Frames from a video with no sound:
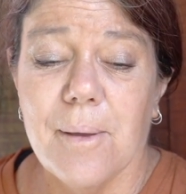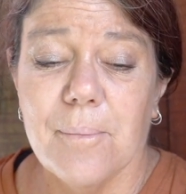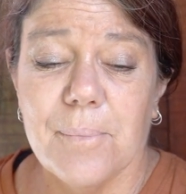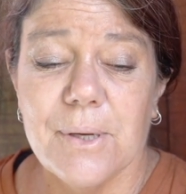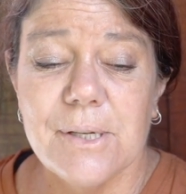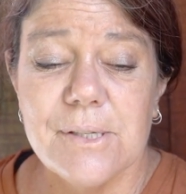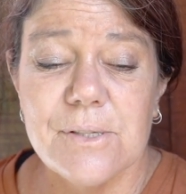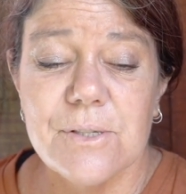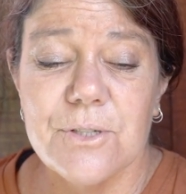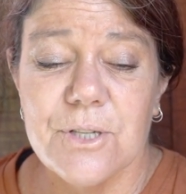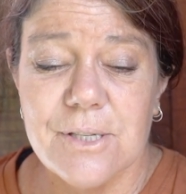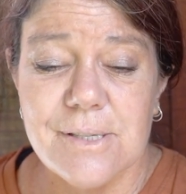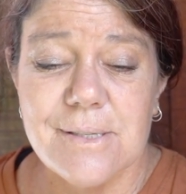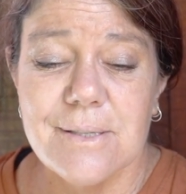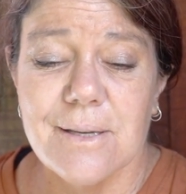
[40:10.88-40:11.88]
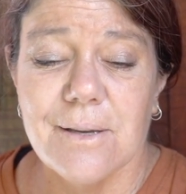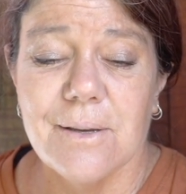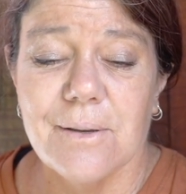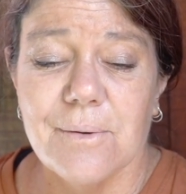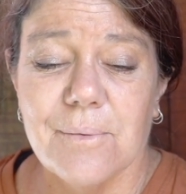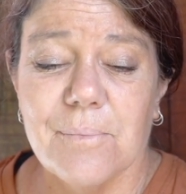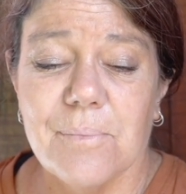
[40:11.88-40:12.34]
But it's just
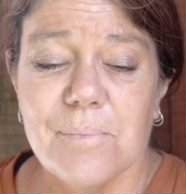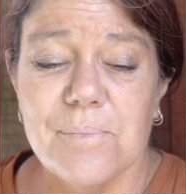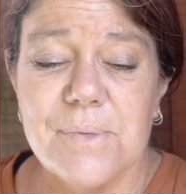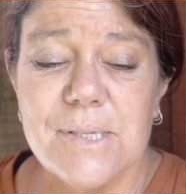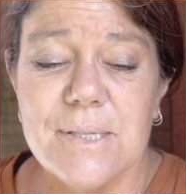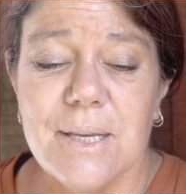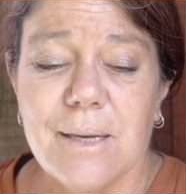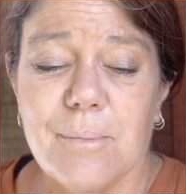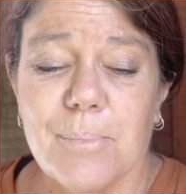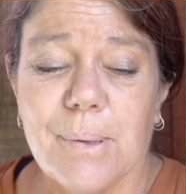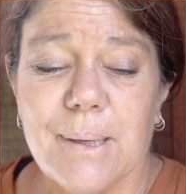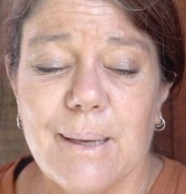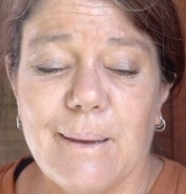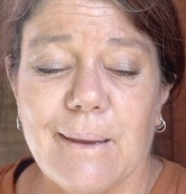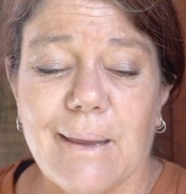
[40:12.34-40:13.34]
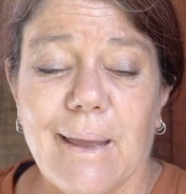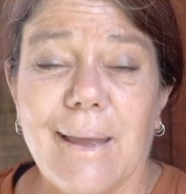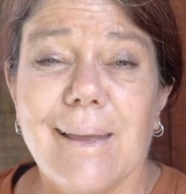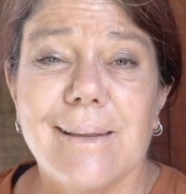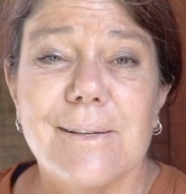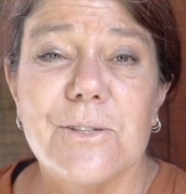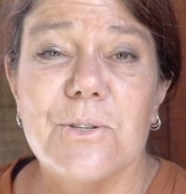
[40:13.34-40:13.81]
a sneak peek
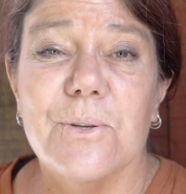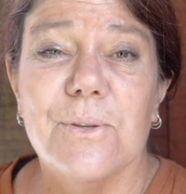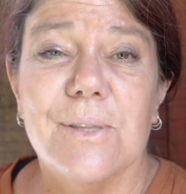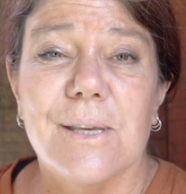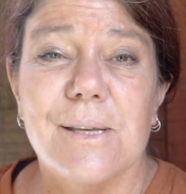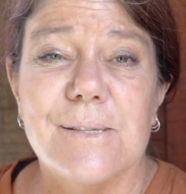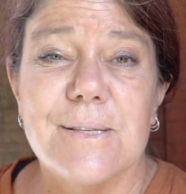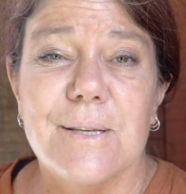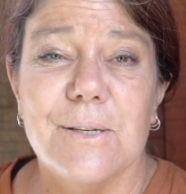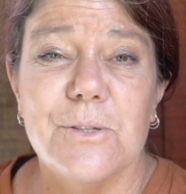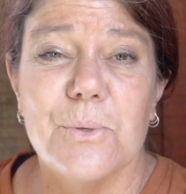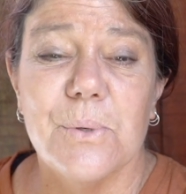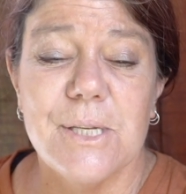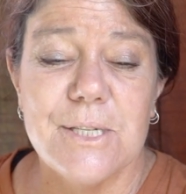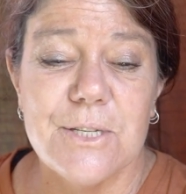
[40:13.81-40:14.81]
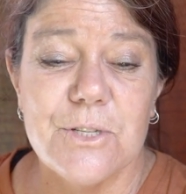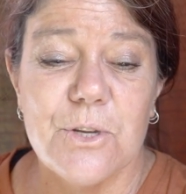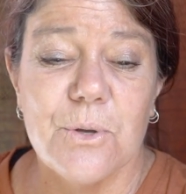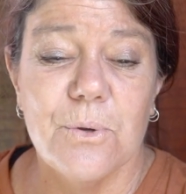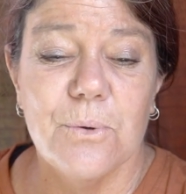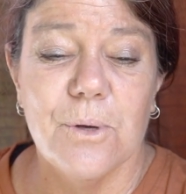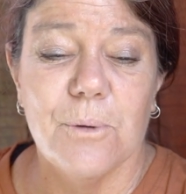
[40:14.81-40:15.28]
at
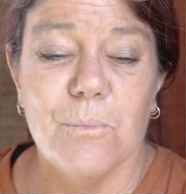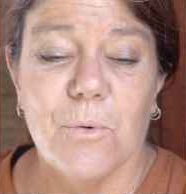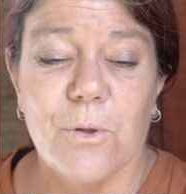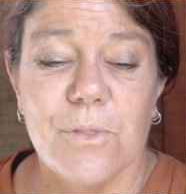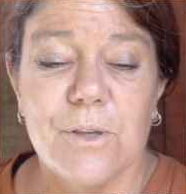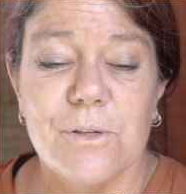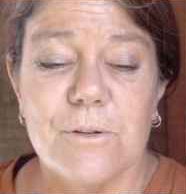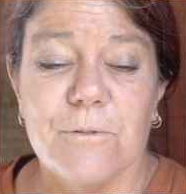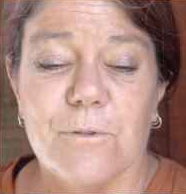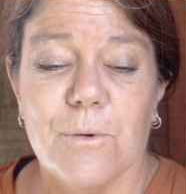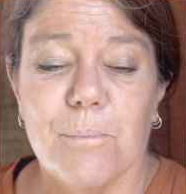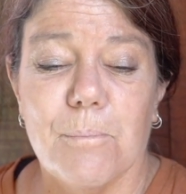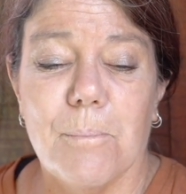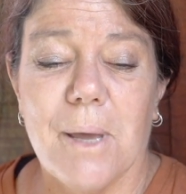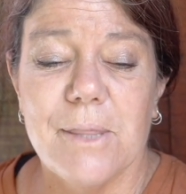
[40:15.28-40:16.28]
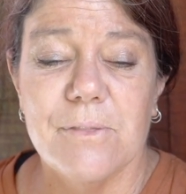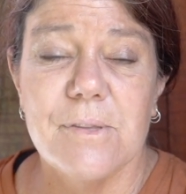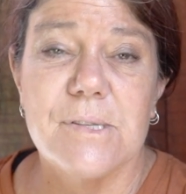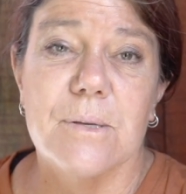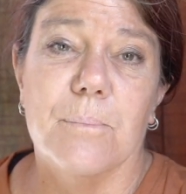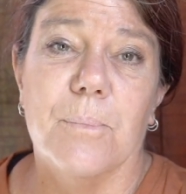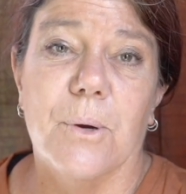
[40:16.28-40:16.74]
2022 and what the different
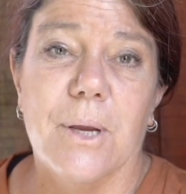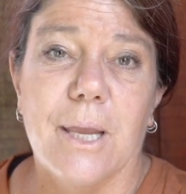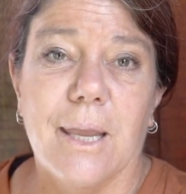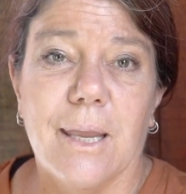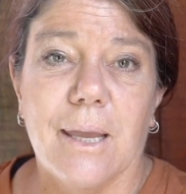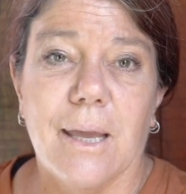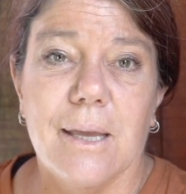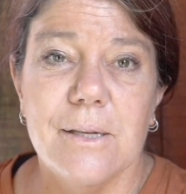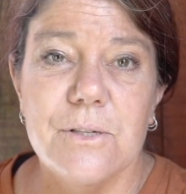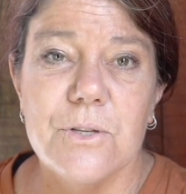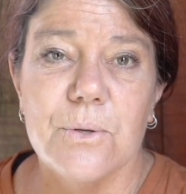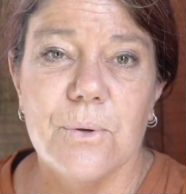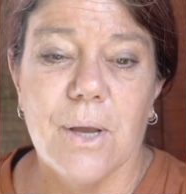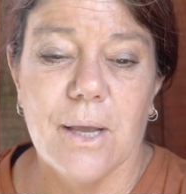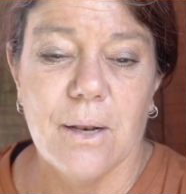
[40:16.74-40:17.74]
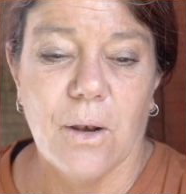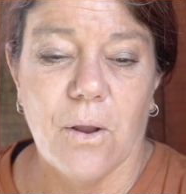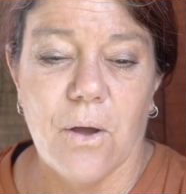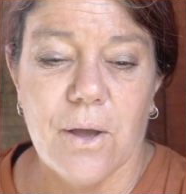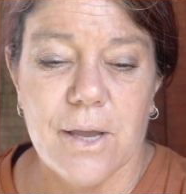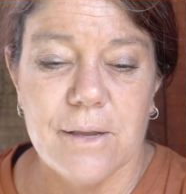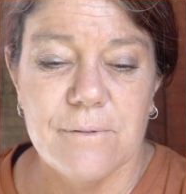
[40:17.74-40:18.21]
months are bringing into our
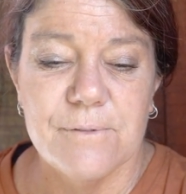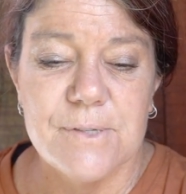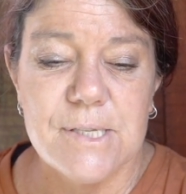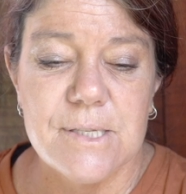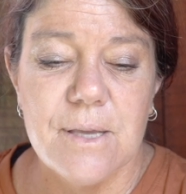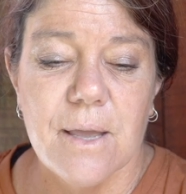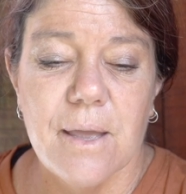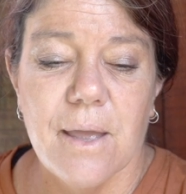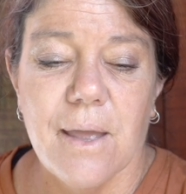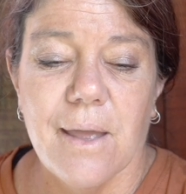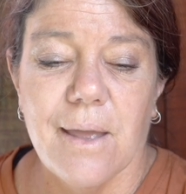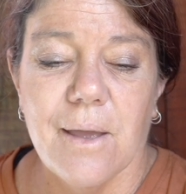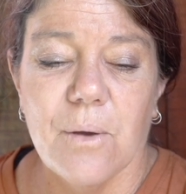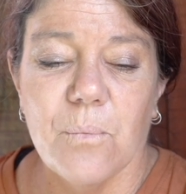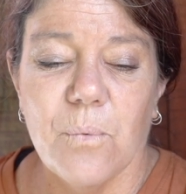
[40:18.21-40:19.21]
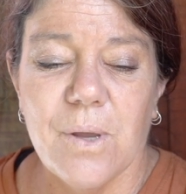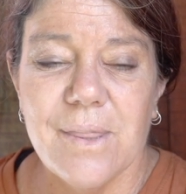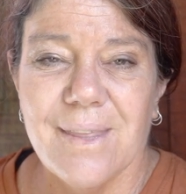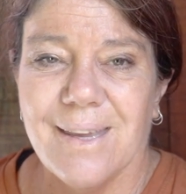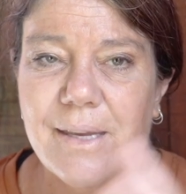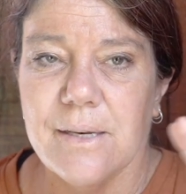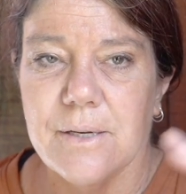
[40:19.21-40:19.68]
lives, where
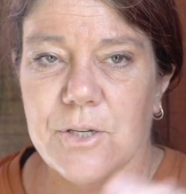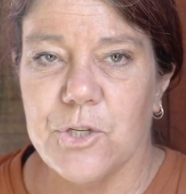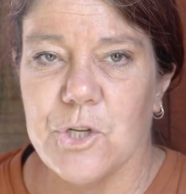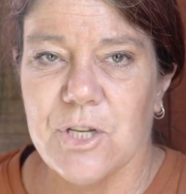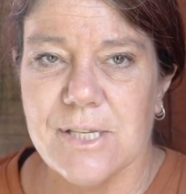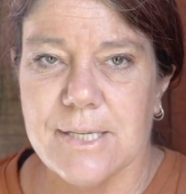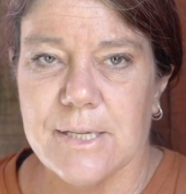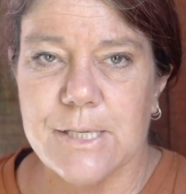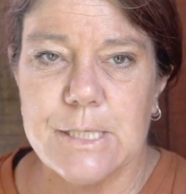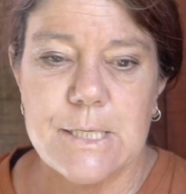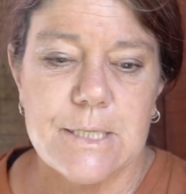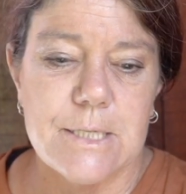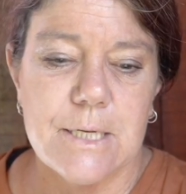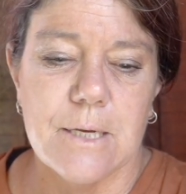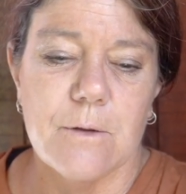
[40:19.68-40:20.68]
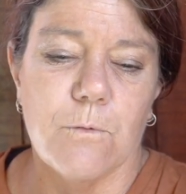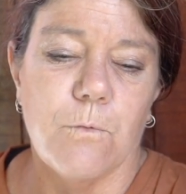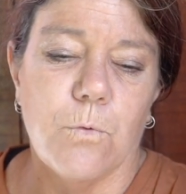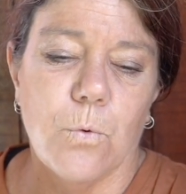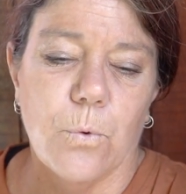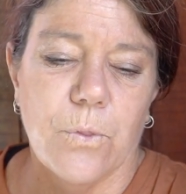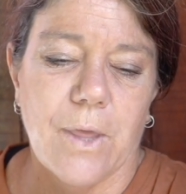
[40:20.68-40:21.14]
the energies are sitting
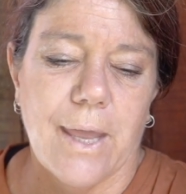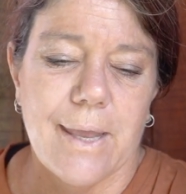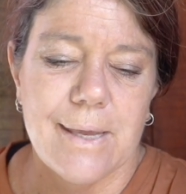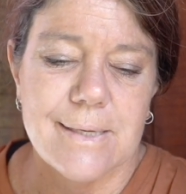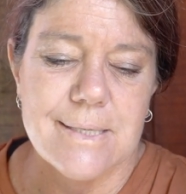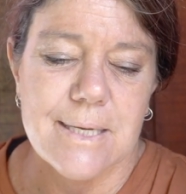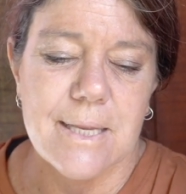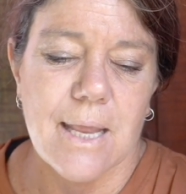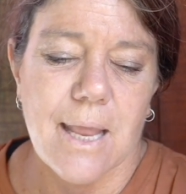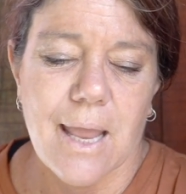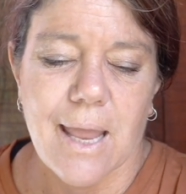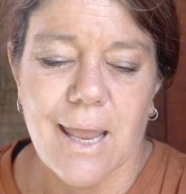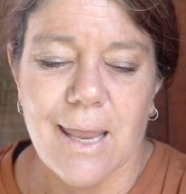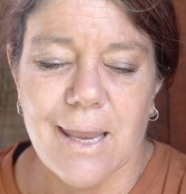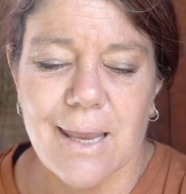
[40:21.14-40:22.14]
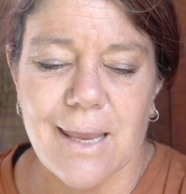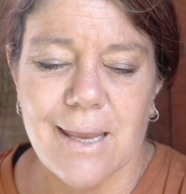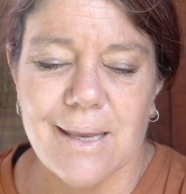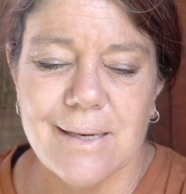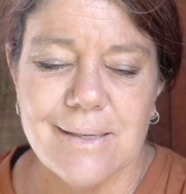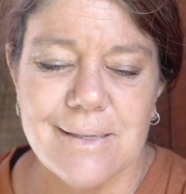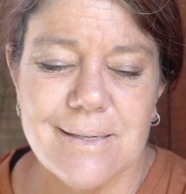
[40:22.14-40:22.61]
for that.
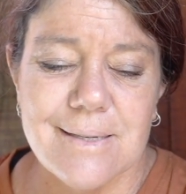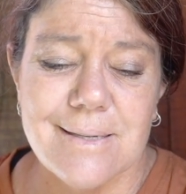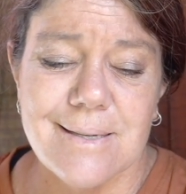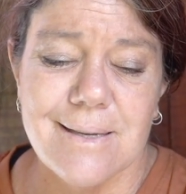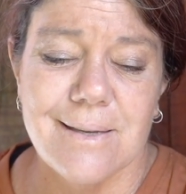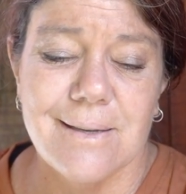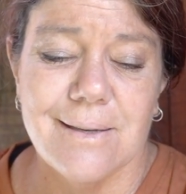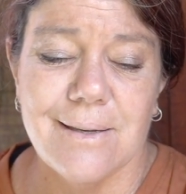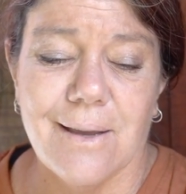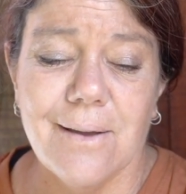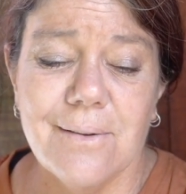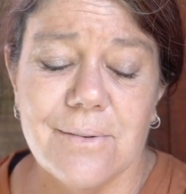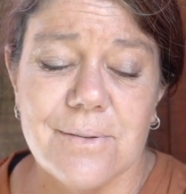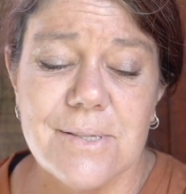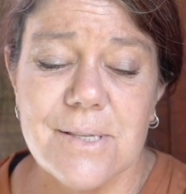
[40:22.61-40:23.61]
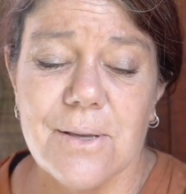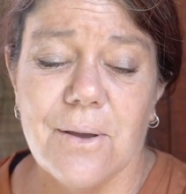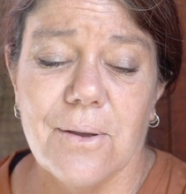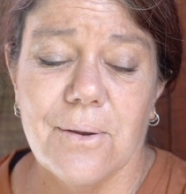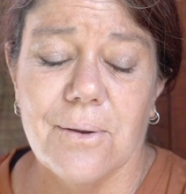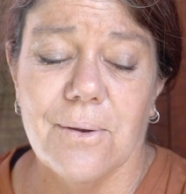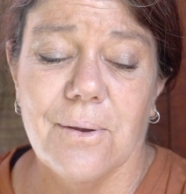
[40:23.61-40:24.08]
And yeah,
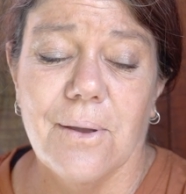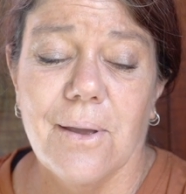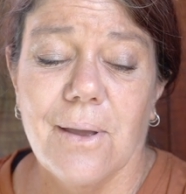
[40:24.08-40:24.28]
so